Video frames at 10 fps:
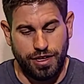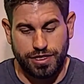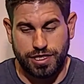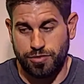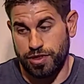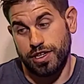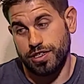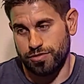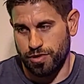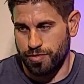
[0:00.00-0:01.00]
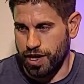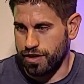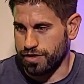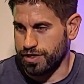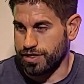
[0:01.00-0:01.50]
see what these were
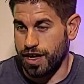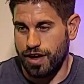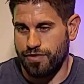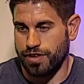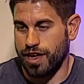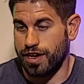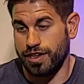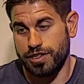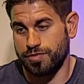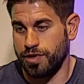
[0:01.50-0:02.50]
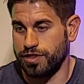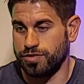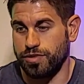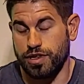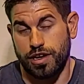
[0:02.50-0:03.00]
about, because I haven't had any experience
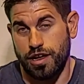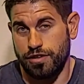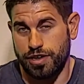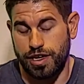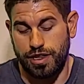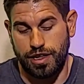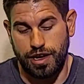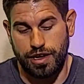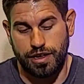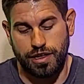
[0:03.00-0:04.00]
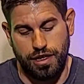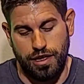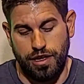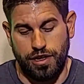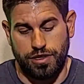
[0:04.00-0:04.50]
with the ColorKey lighting.
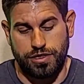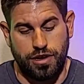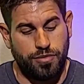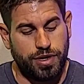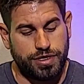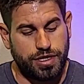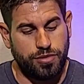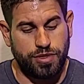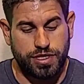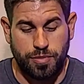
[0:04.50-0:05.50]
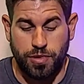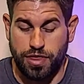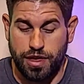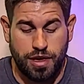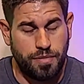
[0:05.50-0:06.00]
So I want to see what's up with
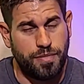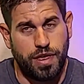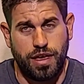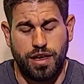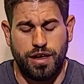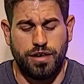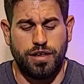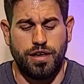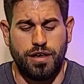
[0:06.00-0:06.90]
them and